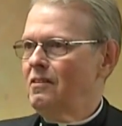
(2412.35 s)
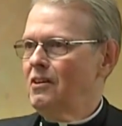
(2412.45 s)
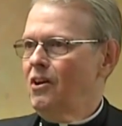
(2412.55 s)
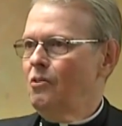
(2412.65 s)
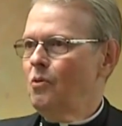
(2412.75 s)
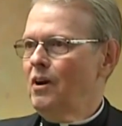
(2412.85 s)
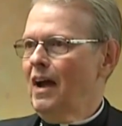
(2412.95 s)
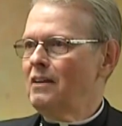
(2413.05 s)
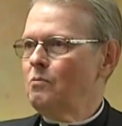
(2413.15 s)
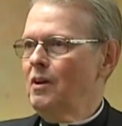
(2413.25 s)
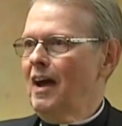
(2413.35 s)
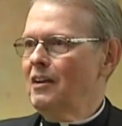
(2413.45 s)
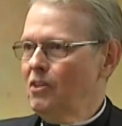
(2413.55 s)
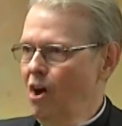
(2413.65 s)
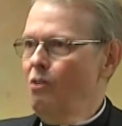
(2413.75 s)
You know, we're not we're not
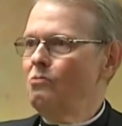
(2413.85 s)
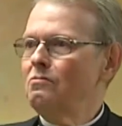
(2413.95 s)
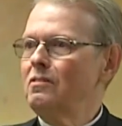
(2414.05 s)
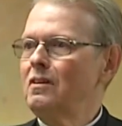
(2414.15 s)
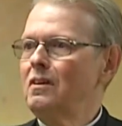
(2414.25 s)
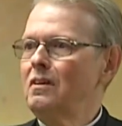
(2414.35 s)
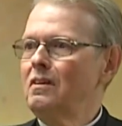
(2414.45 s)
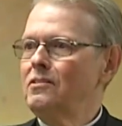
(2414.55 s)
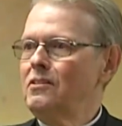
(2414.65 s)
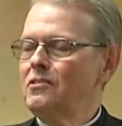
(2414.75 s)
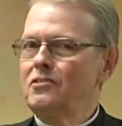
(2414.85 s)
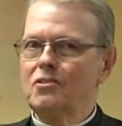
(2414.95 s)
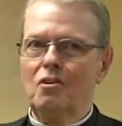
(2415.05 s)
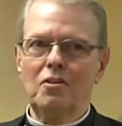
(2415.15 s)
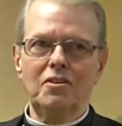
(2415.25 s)
alone. Jesus
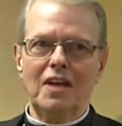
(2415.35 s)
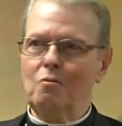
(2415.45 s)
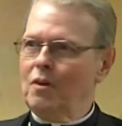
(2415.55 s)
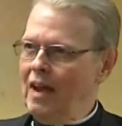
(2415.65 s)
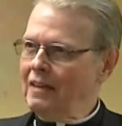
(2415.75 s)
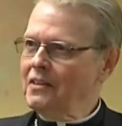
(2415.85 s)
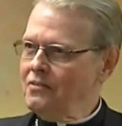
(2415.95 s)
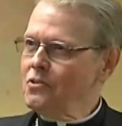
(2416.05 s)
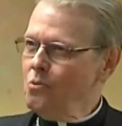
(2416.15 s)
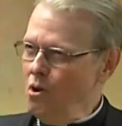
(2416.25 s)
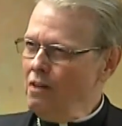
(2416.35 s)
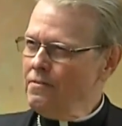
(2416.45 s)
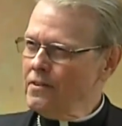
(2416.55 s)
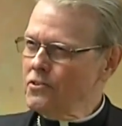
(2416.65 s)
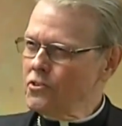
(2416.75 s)
told us, "I will not leave you
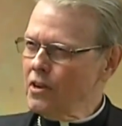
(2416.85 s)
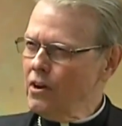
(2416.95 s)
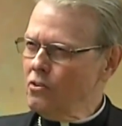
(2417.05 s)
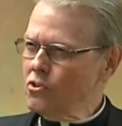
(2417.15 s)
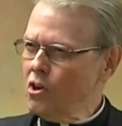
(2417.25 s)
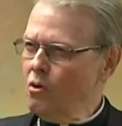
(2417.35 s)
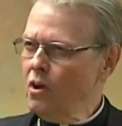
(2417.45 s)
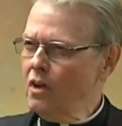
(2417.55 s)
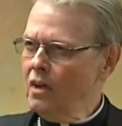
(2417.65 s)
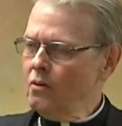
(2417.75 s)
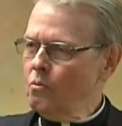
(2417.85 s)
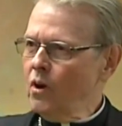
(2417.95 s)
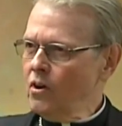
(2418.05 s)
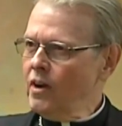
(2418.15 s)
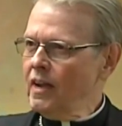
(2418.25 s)
orphans." You know, so
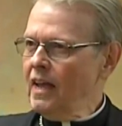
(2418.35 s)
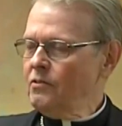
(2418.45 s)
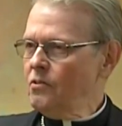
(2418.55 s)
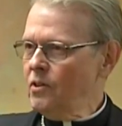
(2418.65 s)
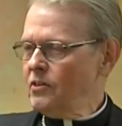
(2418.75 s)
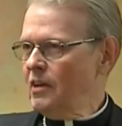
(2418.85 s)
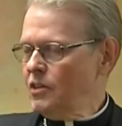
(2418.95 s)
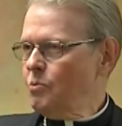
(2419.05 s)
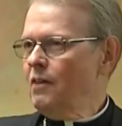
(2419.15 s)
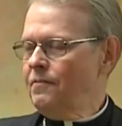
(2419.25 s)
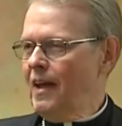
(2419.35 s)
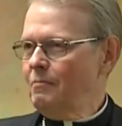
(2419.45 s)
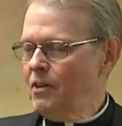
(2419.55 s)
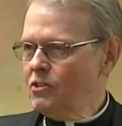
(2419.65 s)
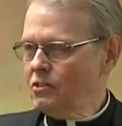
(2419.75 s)
we're going to get through this. It's what
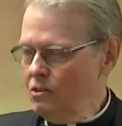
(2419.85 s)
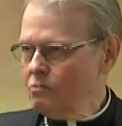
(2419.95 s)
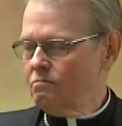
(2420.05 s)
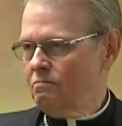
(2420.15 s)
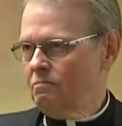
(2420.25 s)
families do.